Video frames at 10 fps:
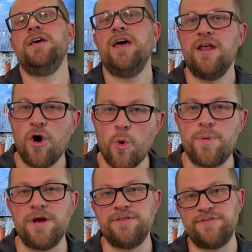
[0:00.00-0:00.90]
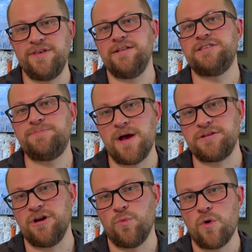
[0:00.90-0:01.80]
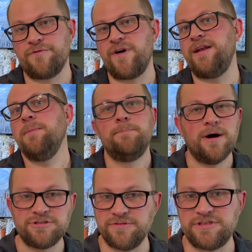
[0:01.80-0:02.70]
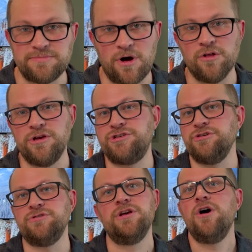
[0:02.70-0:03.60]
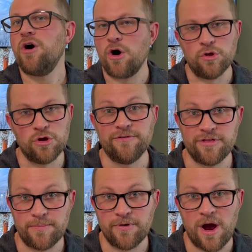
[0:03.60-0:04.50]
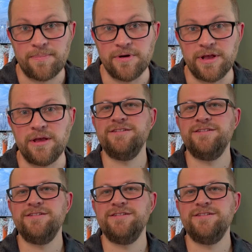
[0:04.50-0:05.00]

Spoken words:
and hoping that the inspector won't find a bunch of small issues all over the property.